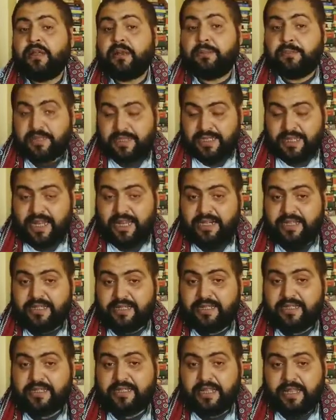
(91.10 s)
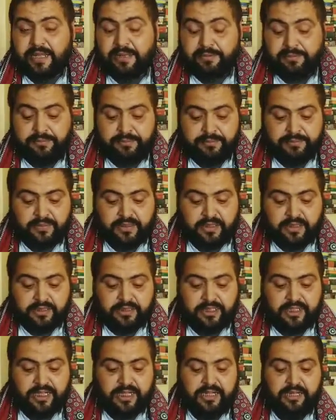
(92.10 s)
Besides them,
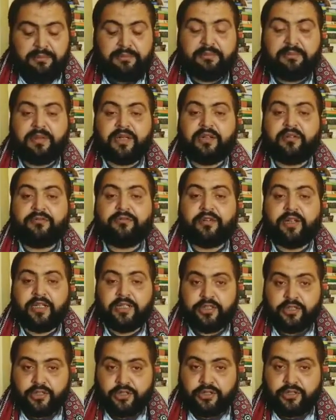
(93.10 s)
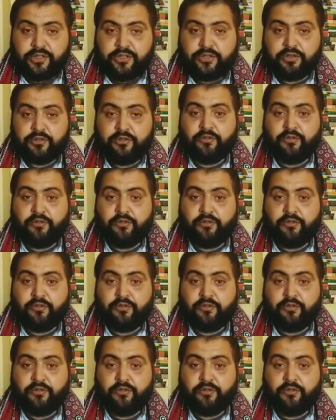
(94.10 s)
there are a number of writers